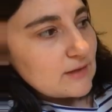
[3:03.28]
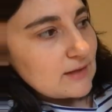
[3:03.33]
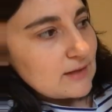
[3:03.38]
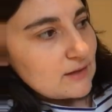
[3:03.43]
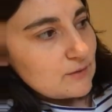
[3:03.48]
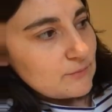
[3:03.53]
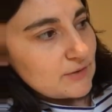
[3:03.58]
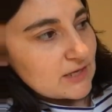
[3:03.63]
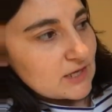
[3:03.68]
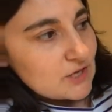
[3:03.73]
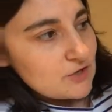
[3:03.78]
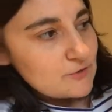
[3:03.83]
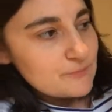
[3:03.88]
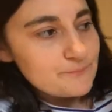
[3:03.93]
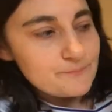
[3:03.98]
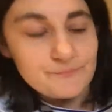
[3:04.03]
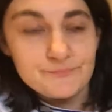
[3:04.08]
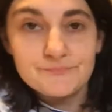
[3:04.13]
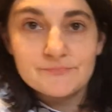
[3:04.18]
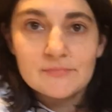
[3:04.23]
Here we
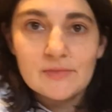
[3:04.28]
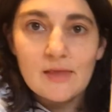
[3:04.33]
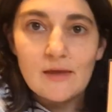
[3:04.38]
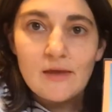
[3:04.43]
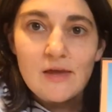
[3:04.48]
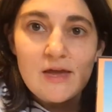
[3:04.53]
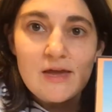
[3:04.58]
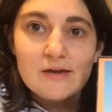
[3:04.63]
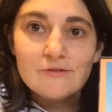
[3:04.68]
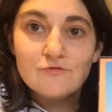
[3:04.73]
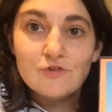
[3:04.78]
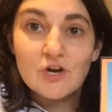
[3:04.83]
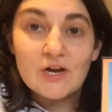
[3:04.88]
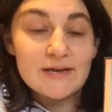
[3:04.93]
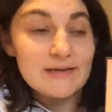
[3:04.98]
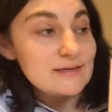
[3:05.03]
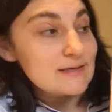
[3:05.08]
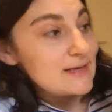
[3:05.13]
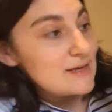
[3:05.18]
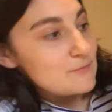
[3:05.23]
go.
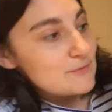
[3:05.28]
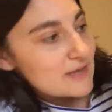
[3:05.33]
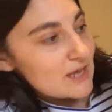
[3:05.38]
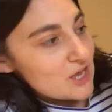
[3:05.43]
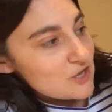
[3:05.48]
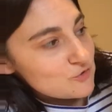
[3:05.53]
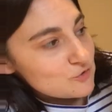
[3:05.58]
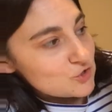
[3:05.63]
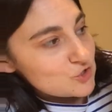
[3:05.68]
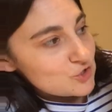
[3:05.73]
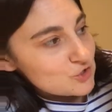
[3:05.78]
Right, here we go.